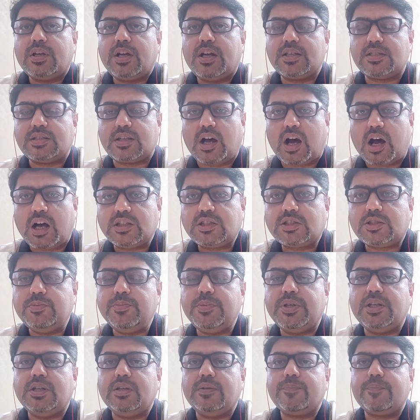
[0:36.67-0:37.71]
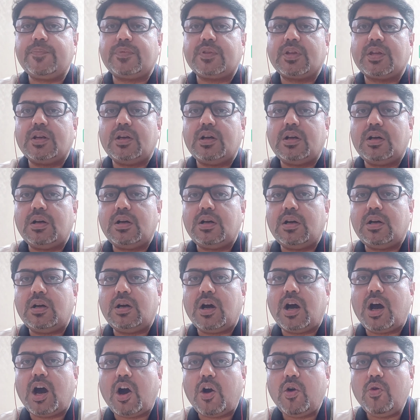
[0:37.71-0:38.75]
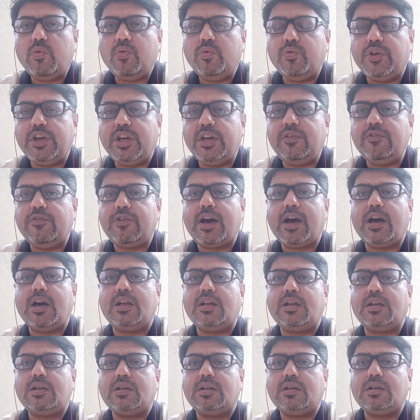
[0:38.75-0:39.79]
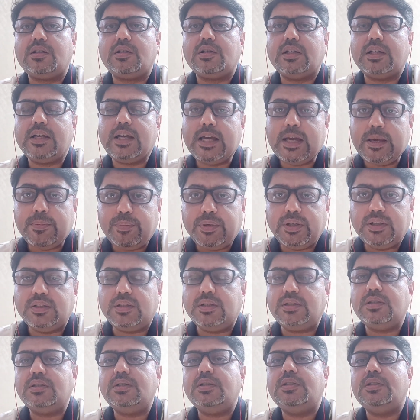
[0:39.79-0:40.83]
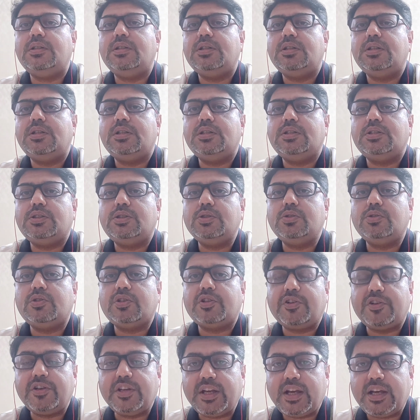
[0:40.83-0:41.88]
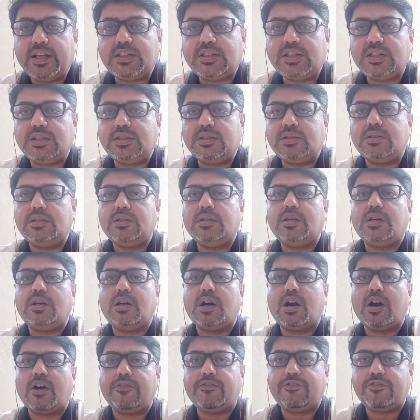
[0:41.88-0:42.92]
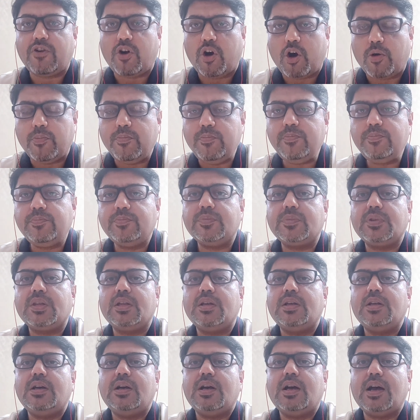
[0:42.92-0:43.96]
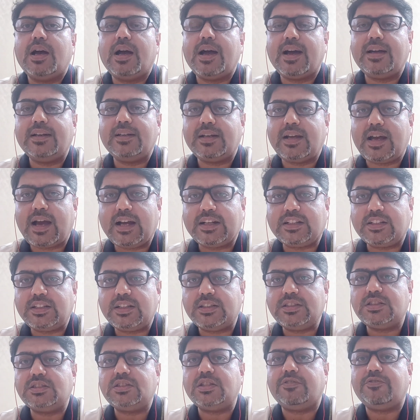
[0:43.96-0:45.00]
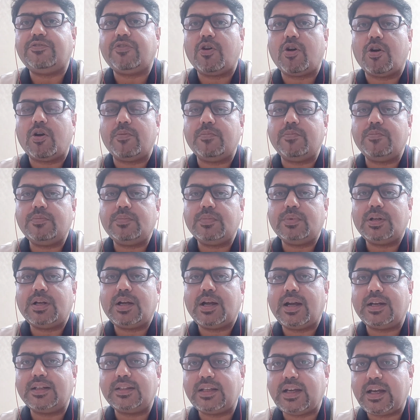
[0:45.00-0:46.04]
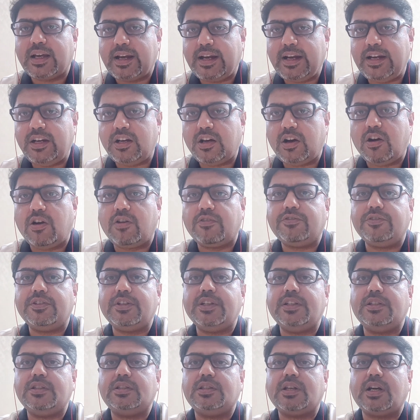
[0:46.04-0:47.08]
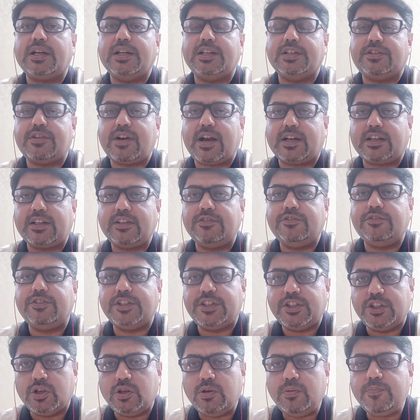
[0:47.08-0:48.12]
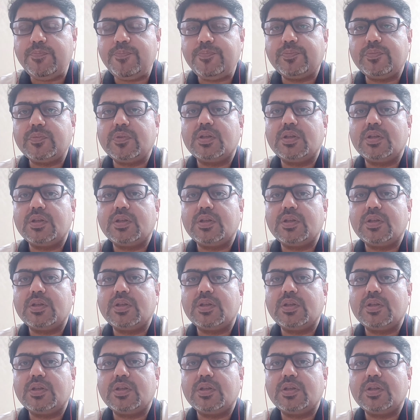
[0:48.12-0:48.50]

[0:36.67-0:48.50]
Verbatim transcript: has asked me how we were able to create a form and attach the form at the end of the interactive video,